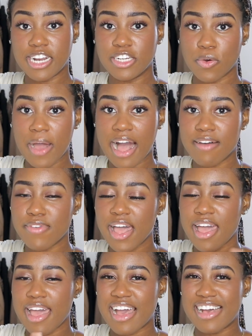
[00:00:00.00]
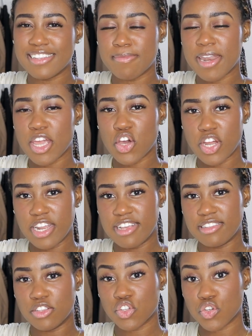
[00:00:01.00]
I don't have as many
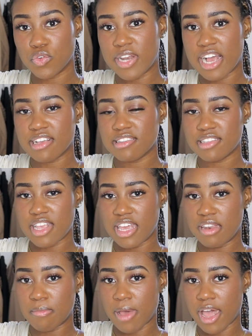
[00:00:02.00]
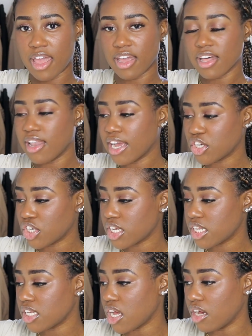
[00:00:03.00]
hoodies as crew necks in my
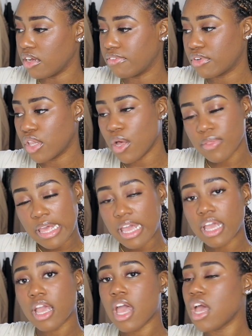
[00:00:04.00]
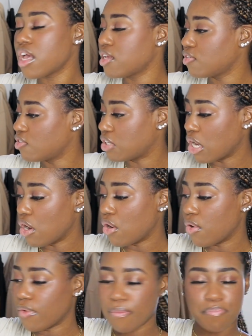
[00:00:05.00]
collection of clothing.
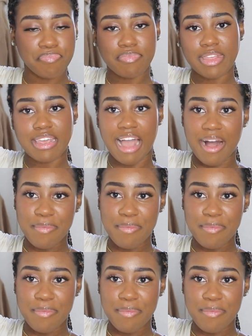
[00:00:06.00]
So yeah,